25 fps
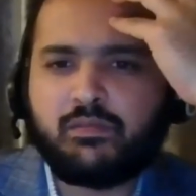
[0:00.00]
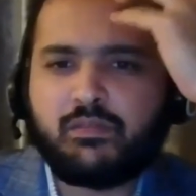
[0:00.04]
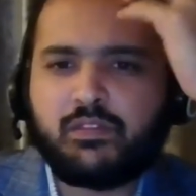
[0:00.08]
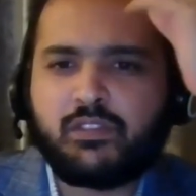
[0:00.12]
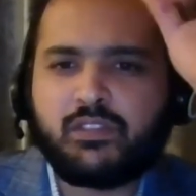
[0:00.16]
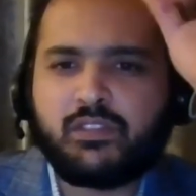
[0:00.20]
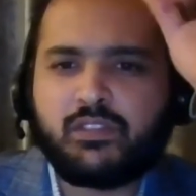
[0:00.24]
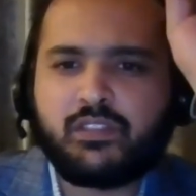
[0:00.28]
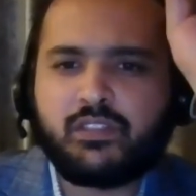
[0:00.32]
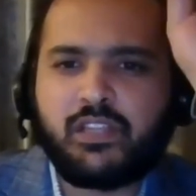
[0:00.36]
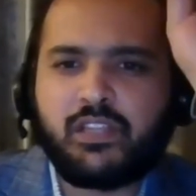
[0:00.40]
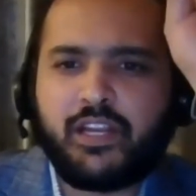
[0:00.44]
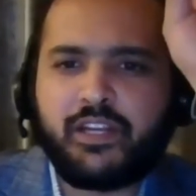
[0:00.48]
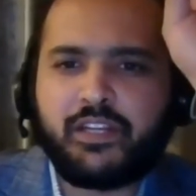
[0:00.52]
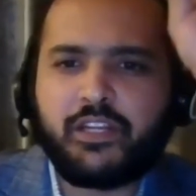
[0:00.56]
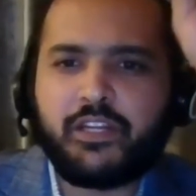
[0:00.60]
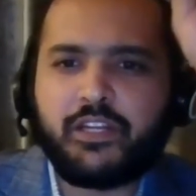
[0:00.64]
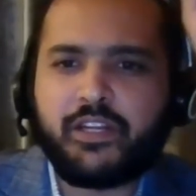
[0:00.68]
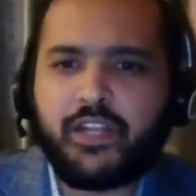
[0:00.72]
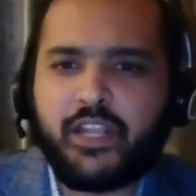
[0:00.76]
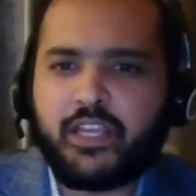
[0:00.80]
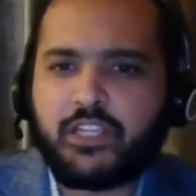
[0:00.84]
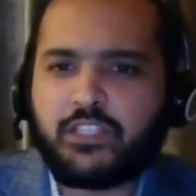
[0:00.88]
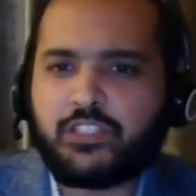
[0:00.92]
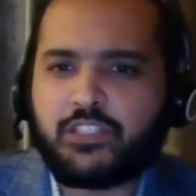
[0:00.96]

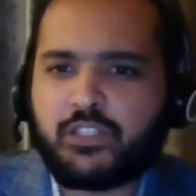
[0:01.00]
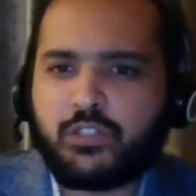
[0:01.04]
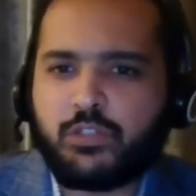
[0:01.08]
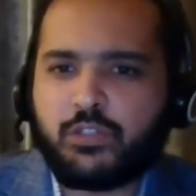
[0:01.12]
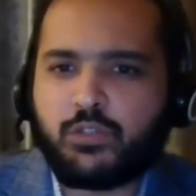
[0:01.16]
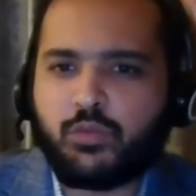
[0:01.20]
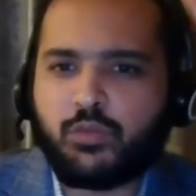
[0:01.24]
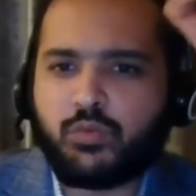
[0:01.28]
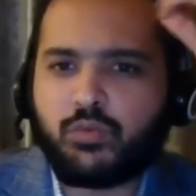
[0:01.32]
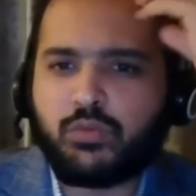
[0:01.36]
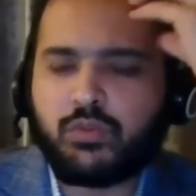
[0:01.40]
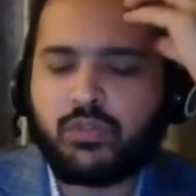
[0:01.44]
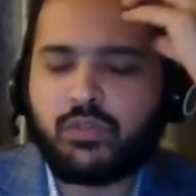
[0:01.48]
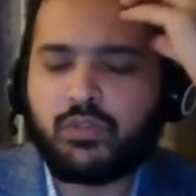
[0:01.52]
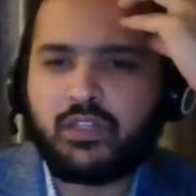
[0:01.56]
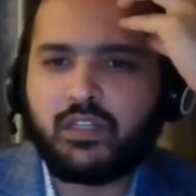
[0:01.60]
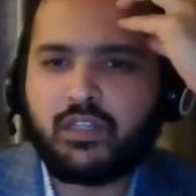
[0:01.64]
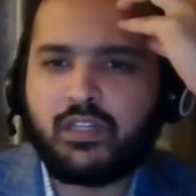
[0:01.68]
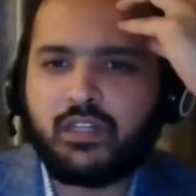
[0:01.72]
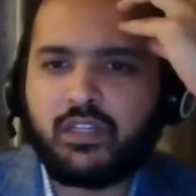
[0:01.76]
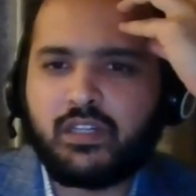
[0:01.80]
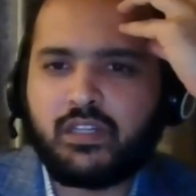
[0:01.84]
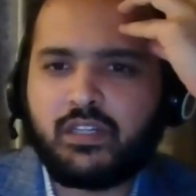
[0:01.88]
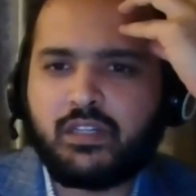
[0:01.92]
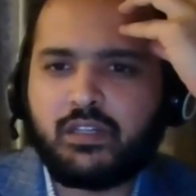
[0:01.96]
slightly tangent to,
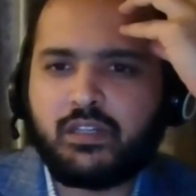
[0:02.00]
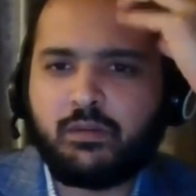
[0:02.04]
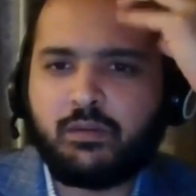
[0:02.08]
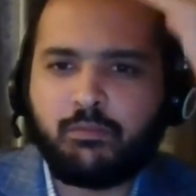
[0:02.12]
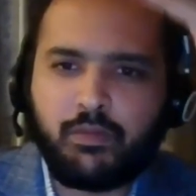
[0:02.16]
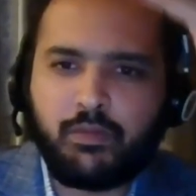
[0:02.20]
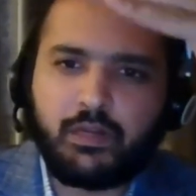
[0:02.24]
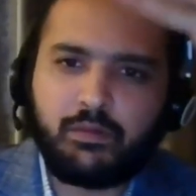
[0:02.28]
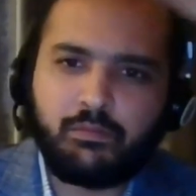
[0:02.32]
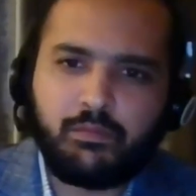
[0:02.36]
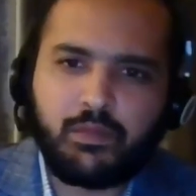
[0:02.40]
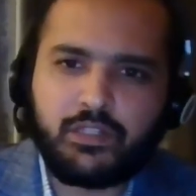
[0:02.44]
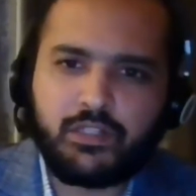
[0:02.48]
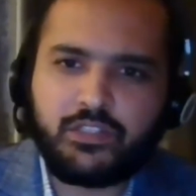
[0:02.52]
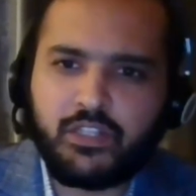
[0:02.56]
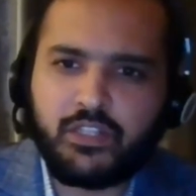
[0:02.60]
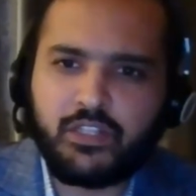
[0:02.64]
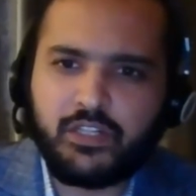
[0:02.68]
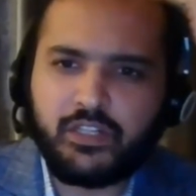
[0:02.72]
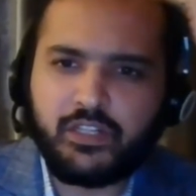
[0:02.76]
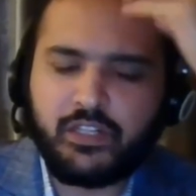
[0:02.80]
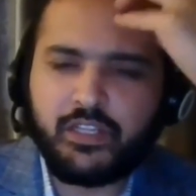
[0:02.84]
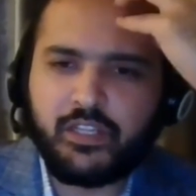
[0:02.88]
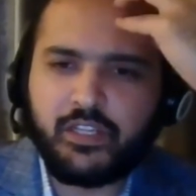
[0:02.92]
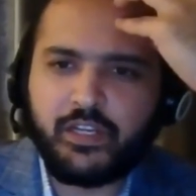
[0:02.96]
but
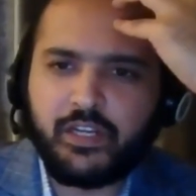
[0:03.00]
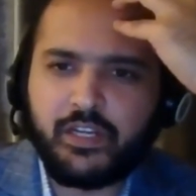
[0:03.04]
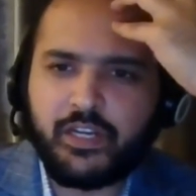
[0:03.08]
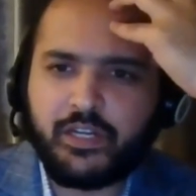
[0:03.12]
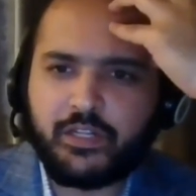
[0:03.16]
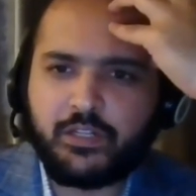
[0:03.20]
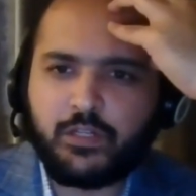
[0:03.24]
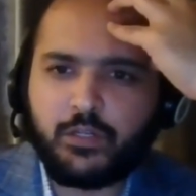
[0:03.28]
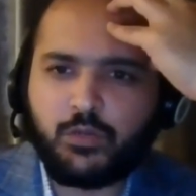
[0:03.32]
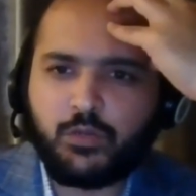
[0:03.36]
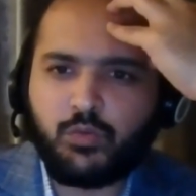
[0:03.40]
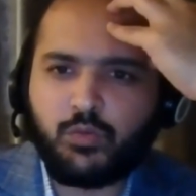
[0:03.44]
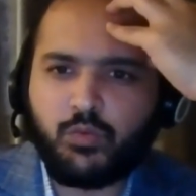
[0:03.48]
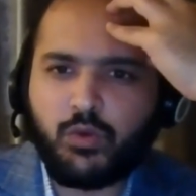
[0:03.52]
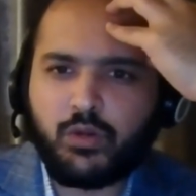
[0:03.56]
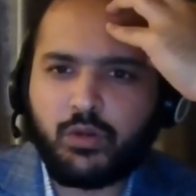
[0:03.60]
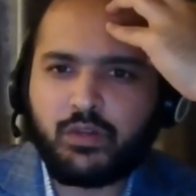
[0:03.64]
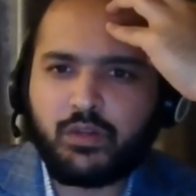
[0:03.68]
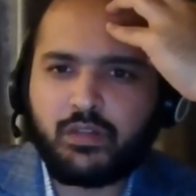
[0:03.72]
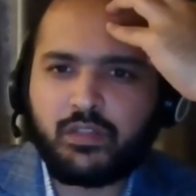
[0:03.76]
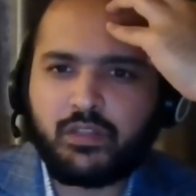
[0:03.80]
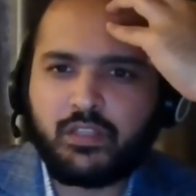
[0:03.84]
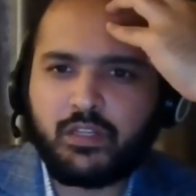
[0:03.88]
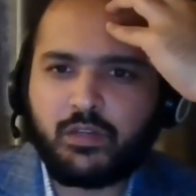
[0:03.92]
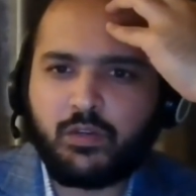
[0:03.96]
certainly related to what
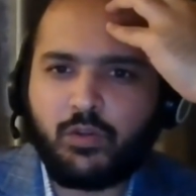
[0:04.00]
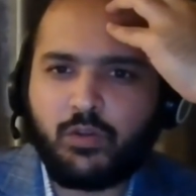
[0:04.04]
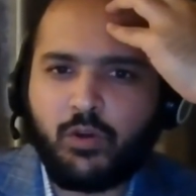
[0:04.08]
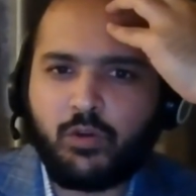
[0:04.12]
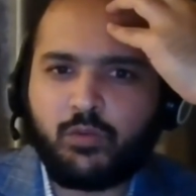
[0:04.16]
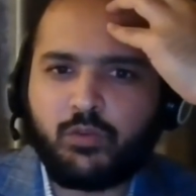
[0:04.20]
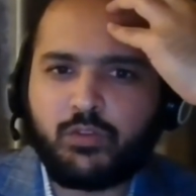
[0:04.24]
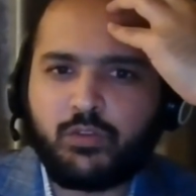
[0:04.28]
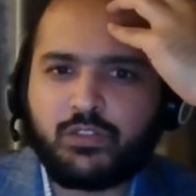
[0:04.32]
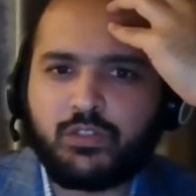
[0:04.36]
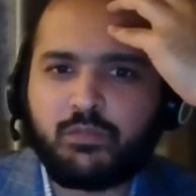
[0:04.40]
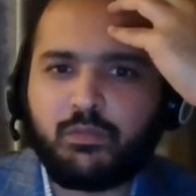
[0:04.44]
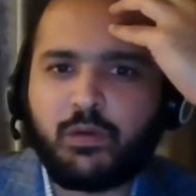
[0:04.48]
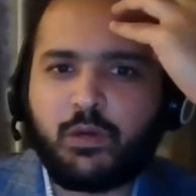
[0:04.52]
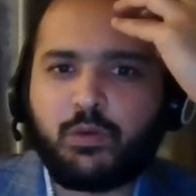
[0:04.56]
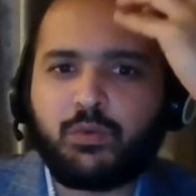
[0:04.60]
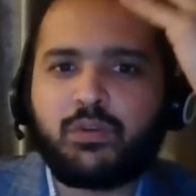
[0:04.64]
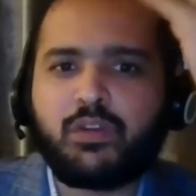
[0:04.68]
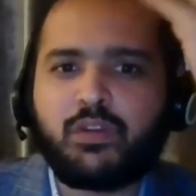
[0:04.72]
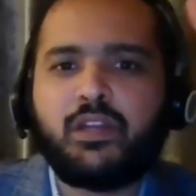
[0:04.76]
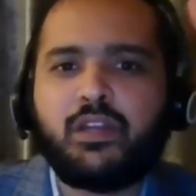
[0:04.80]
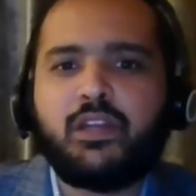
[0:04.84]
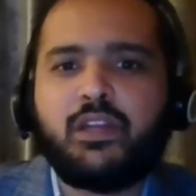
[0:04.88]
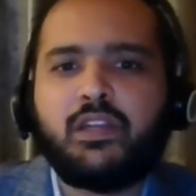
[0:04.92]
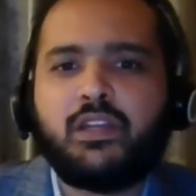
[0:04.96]
the talk was
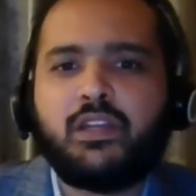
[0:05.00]
about.